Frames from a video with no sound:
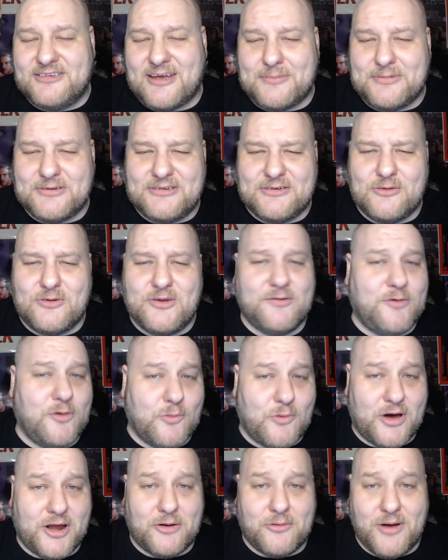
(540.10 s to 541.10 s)
episode? If you
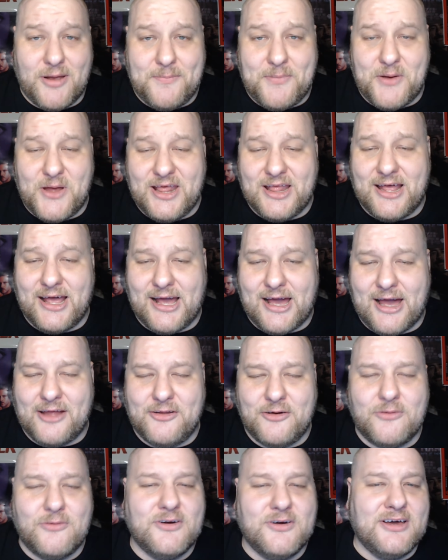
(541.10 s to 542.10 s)
want to rate Penny like I
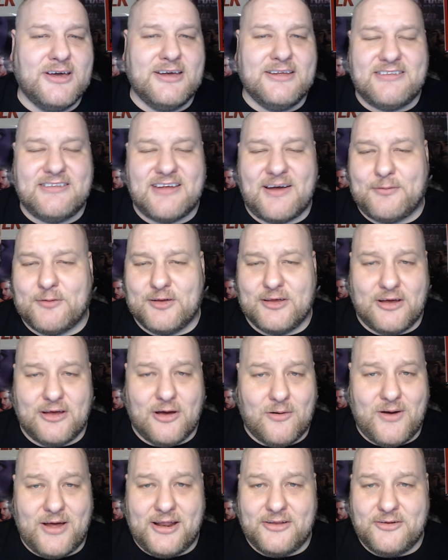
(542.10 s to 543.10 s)
do, definitely
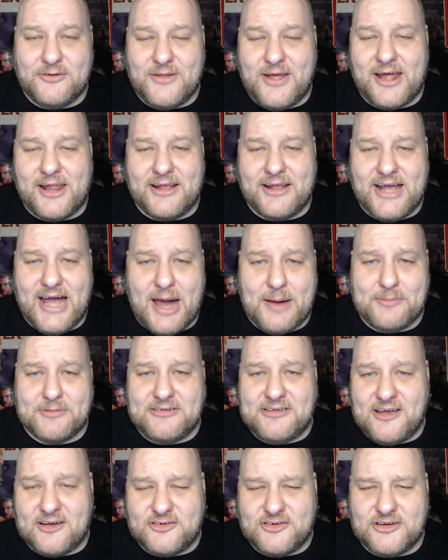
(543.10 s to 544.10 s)
go ahead and do that in the comment
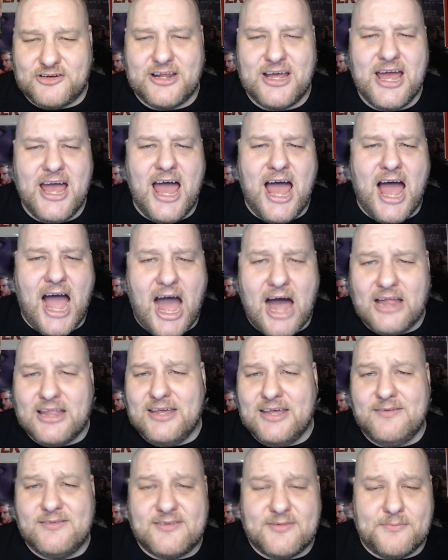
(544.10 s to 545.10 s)
section. I'll
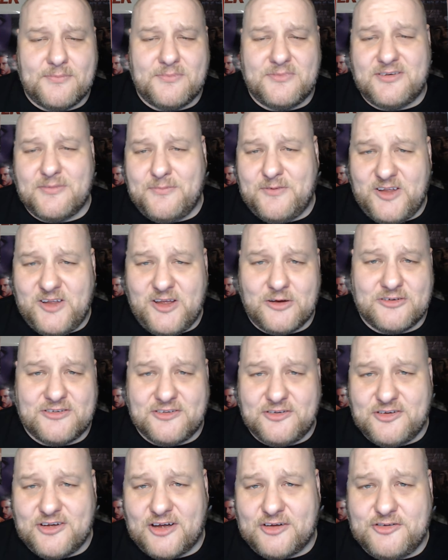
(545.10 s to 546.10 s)
leave some video
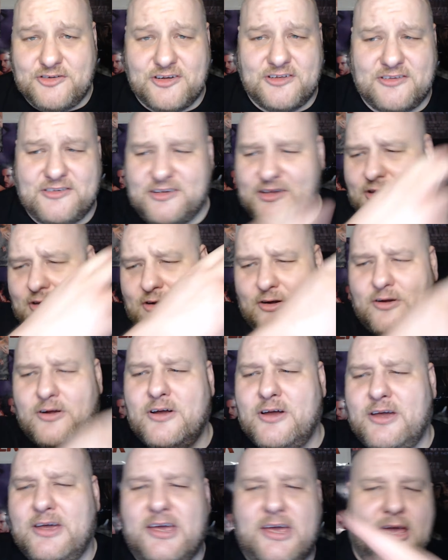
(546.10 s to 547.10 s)
suggestions here,
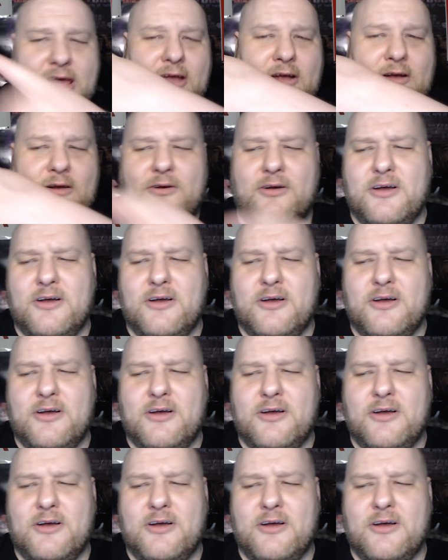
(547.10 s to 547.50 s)
here,